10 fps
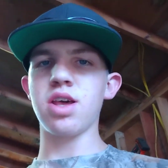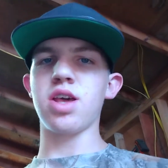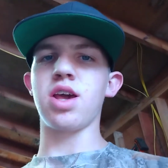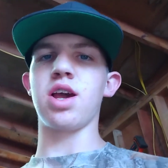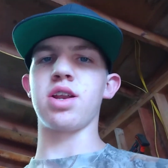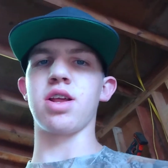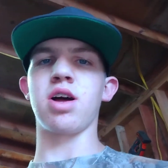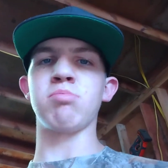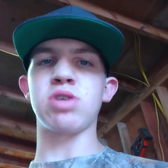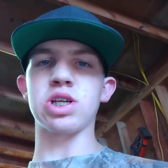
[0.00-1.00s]
and it
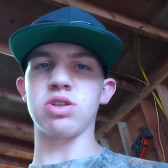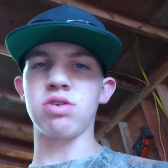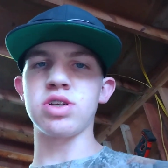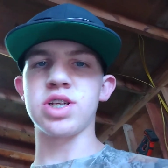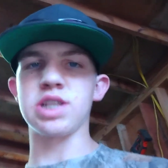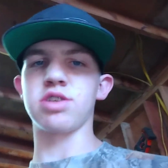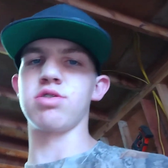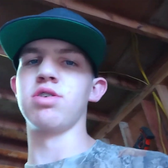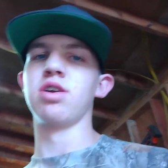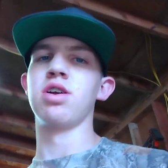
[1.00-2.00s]
unplugs the oil
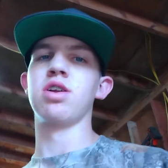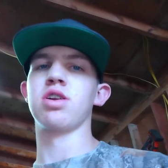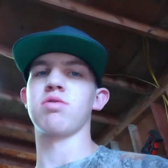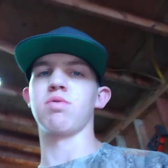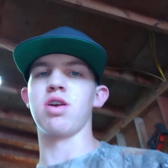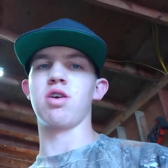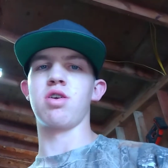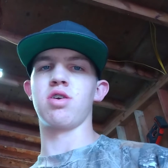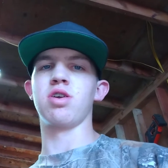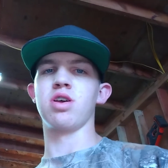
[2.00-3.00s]
sensor
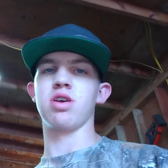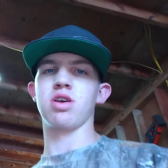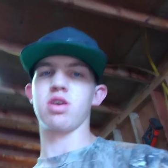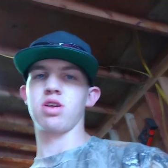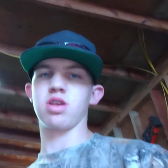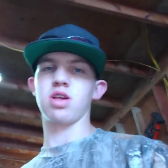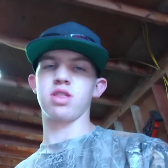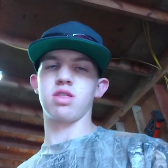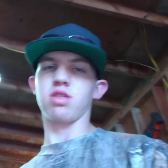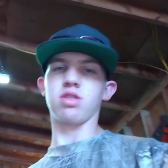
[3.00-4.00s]
where
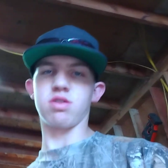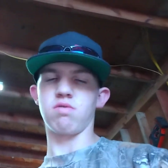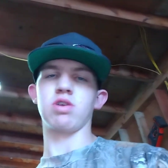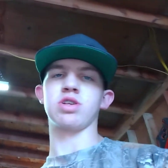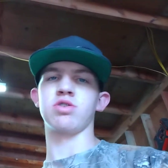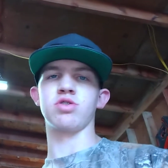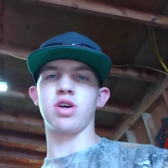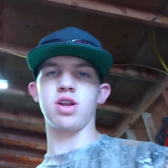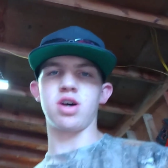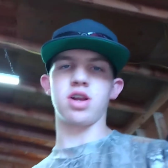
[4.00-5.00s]
the oil sensor's
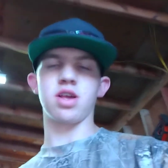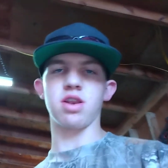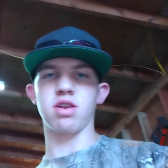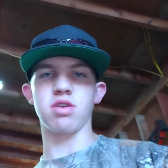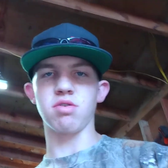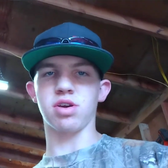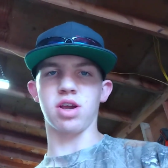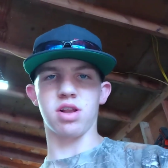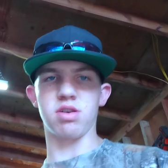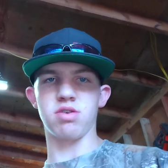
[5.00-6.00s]
not on, and you
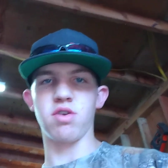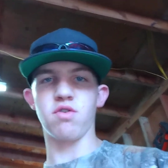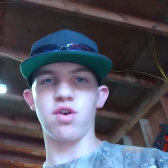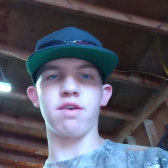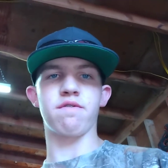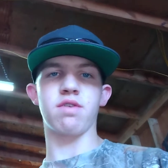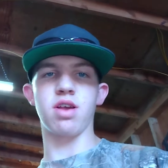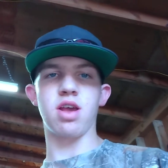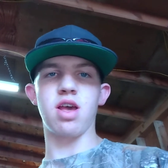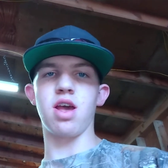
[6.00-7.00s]
can drift
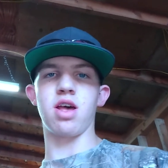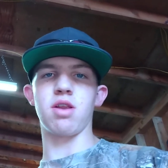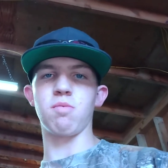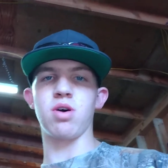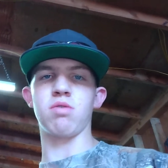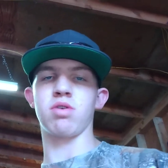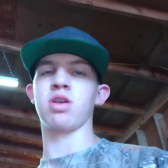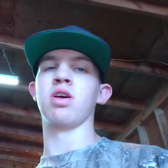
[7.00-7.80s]
and it won't